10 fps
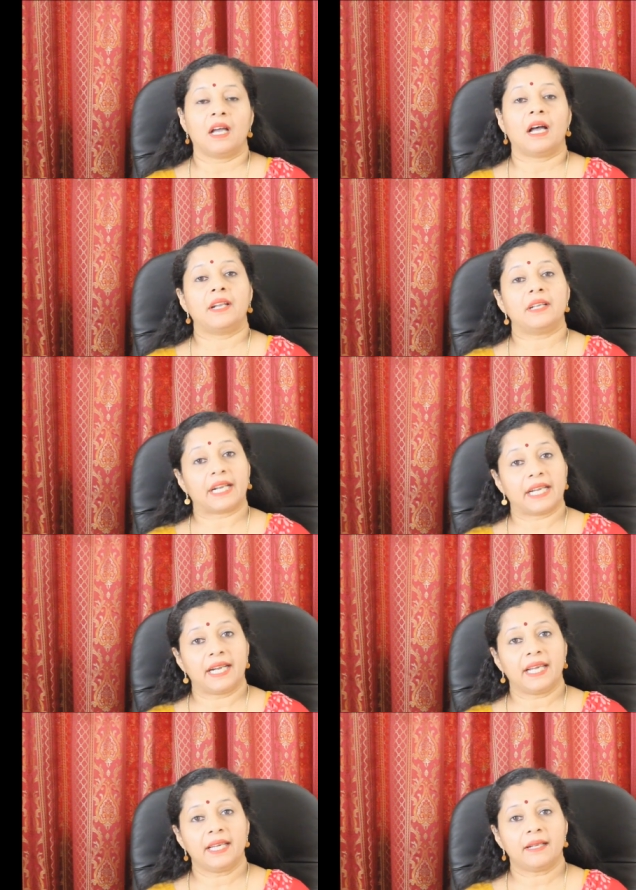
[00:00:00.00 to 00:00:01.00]
And ray
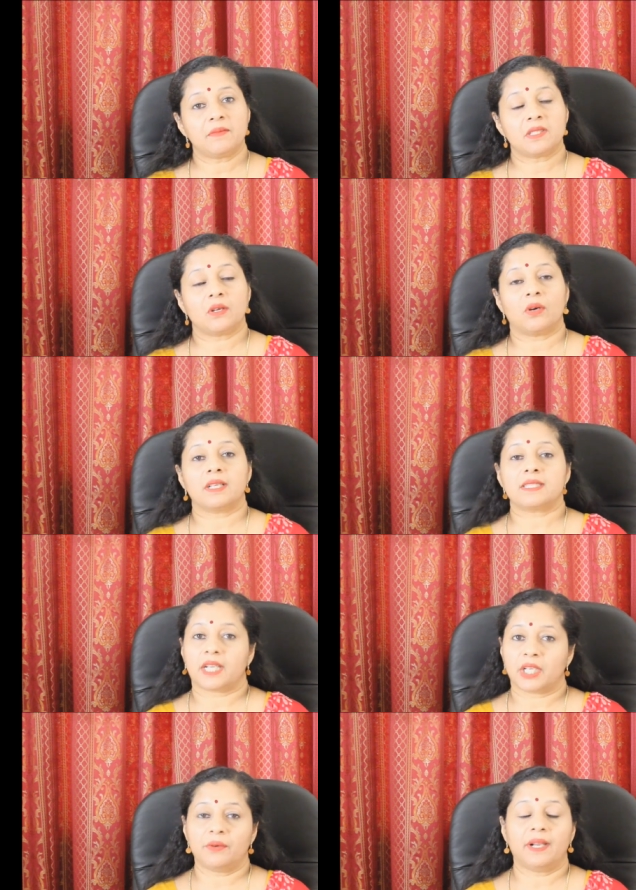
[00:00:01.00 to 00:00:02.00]
diagrams or a
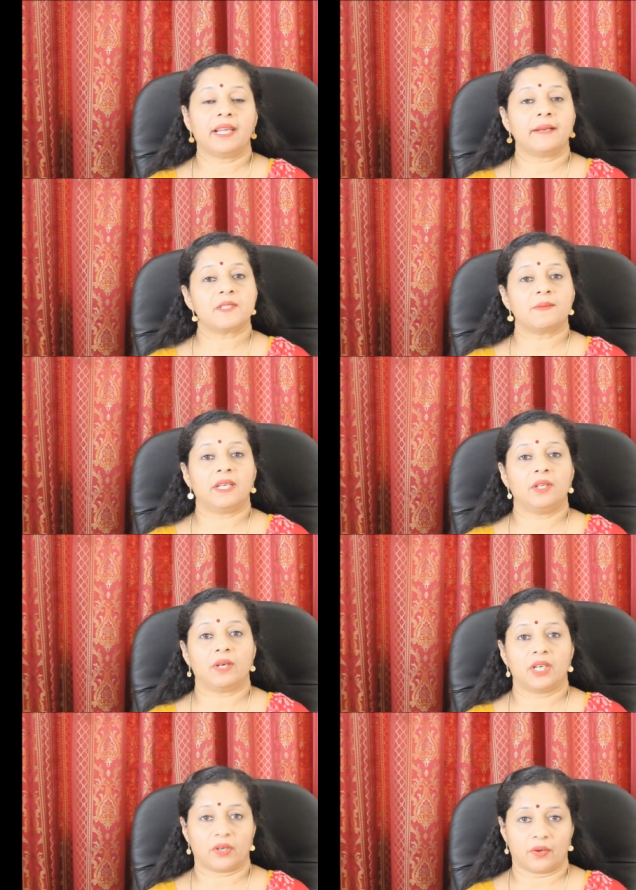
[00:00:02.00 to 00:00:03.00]
circuit diagrams when you
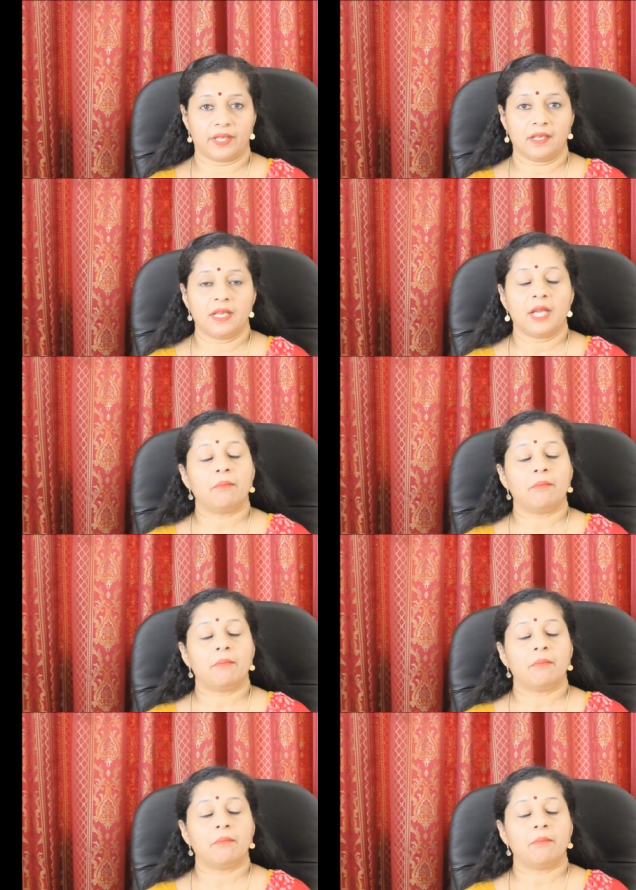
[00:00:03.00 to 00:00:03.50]
are drawing,